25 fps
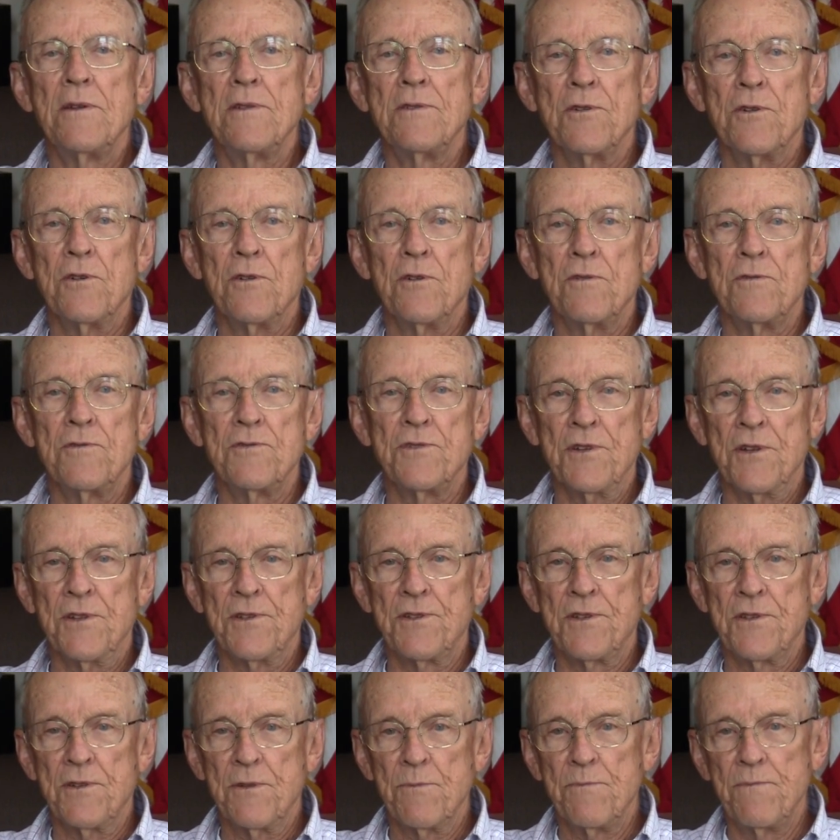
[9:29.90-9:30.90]
So
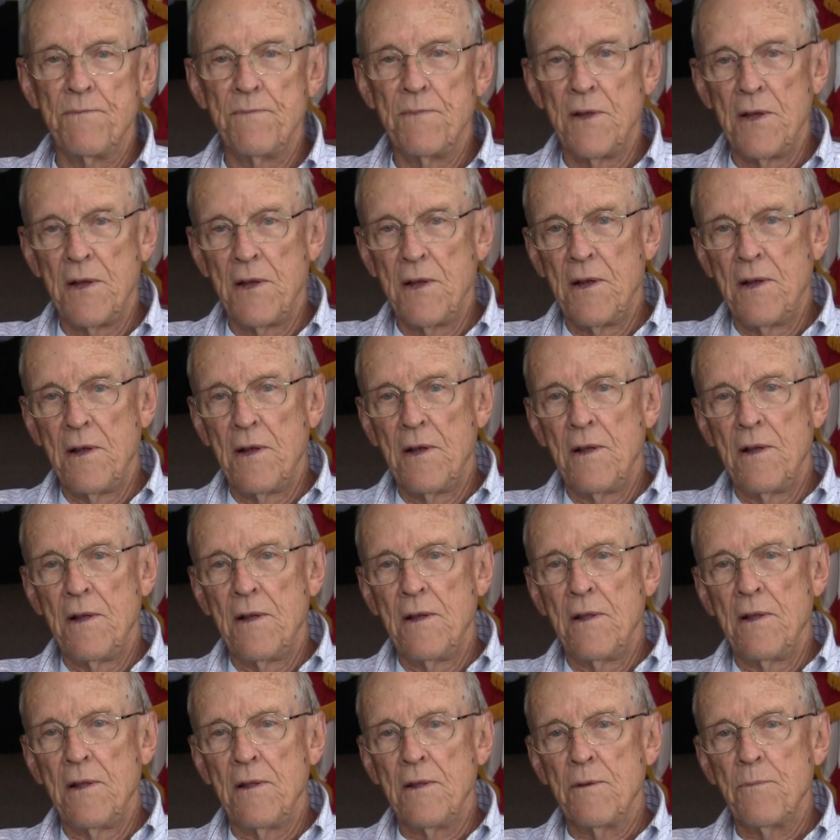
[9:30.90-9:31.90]
since the,
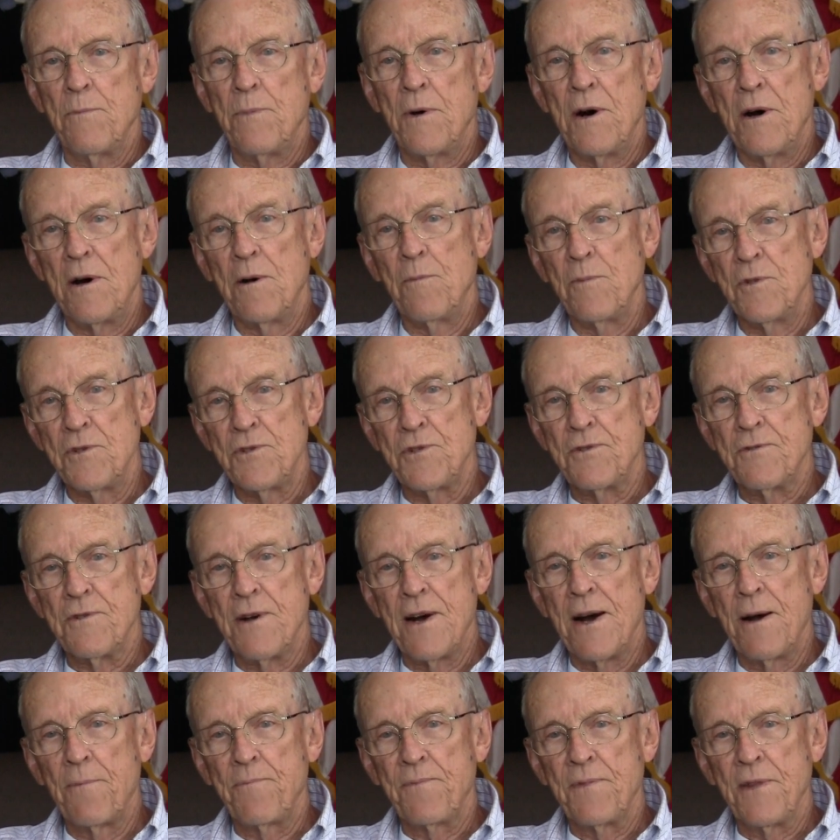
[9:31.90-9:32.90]
the bomb was
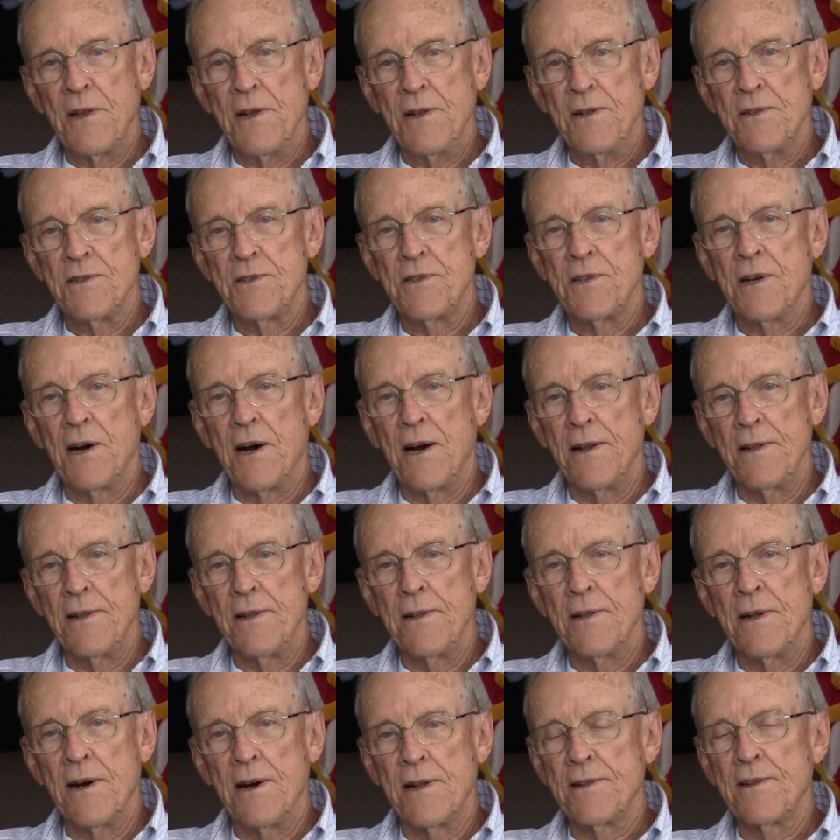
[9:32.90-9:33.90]
dropped, they decided
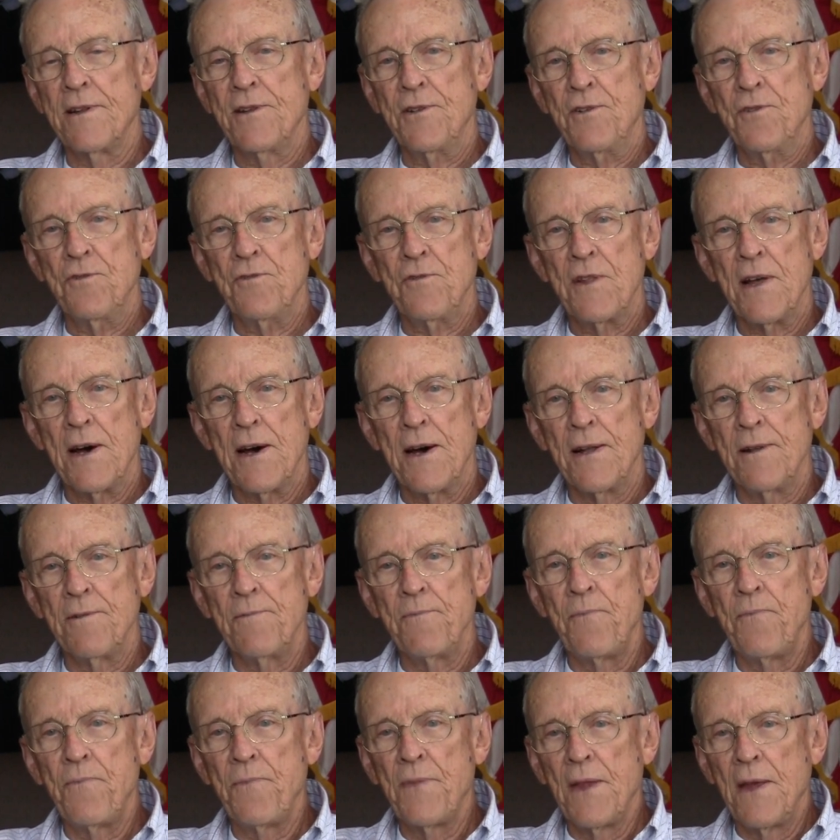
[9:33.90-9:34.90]
not to do that.
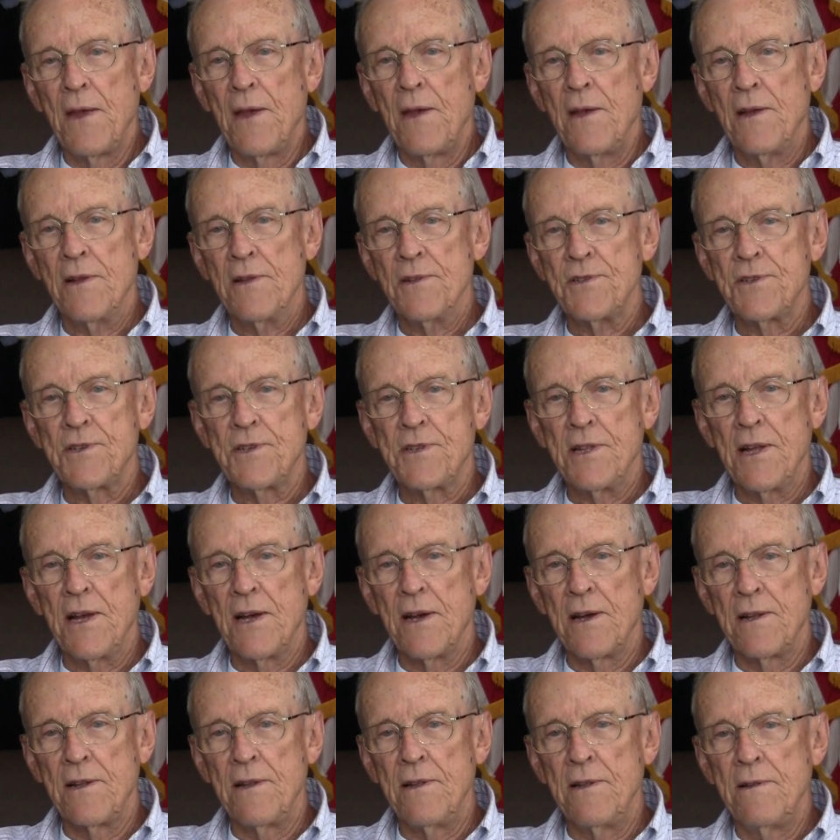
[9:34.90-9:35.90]

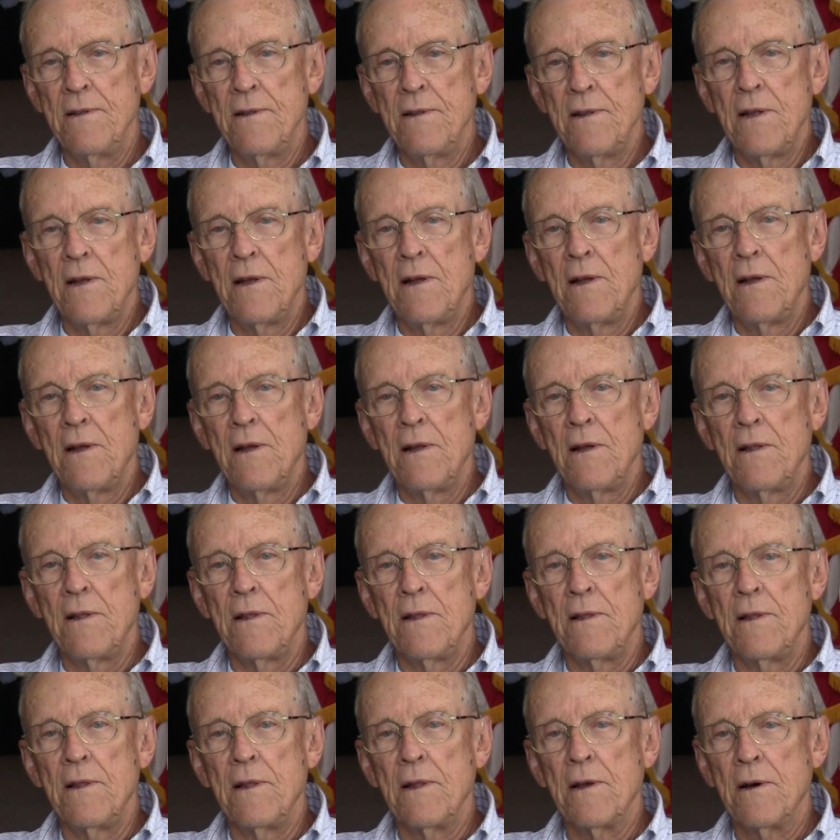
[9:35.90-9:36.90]
Instead,
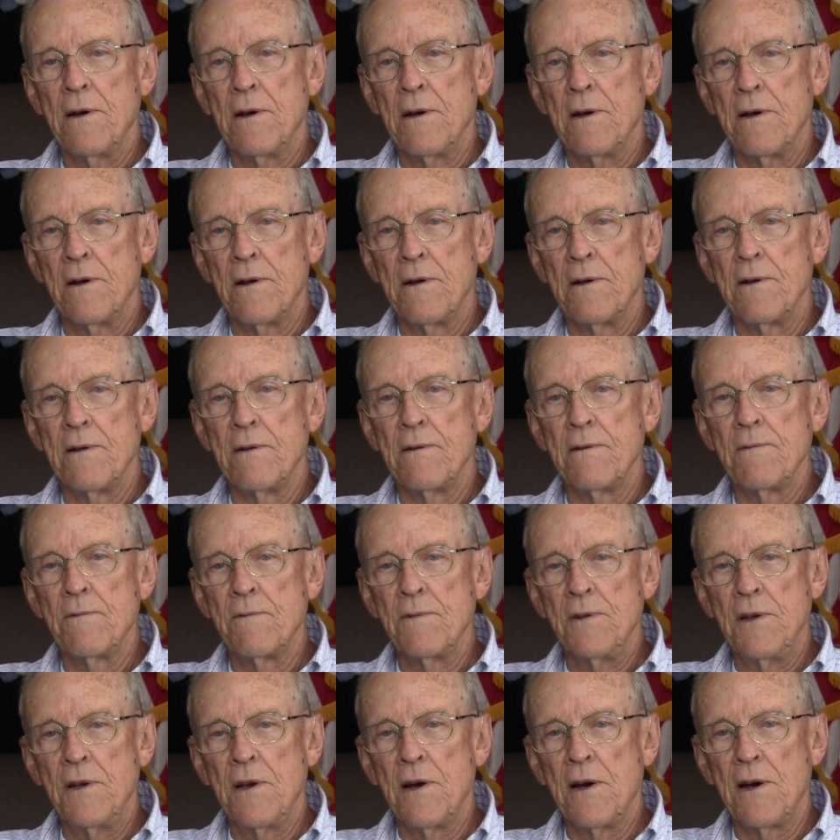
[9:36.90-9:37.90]
uh,
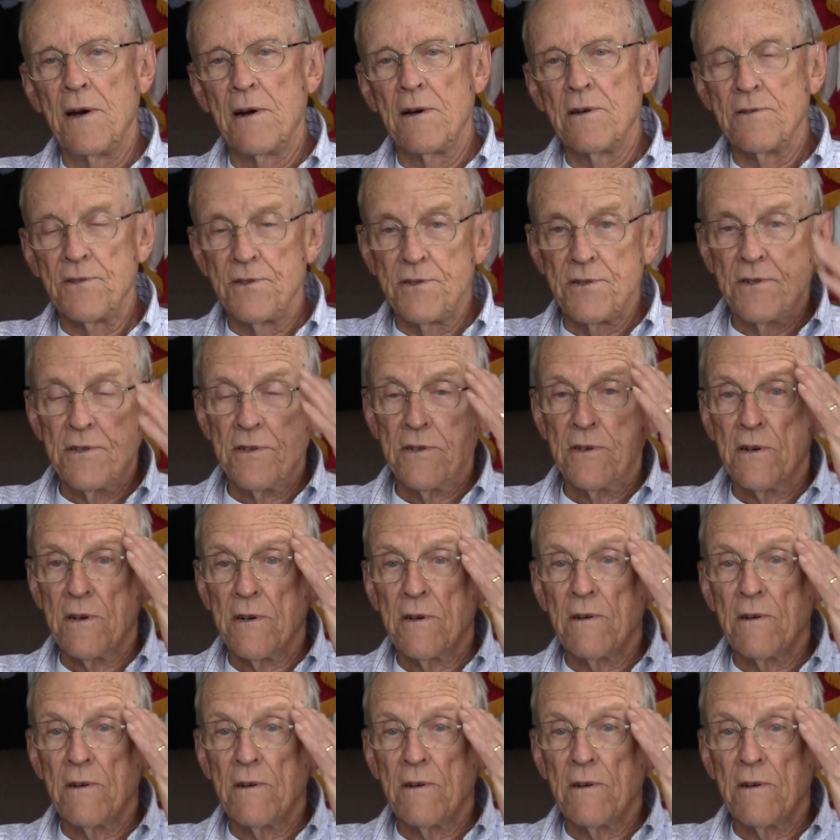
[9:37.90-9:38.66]
we housed uh,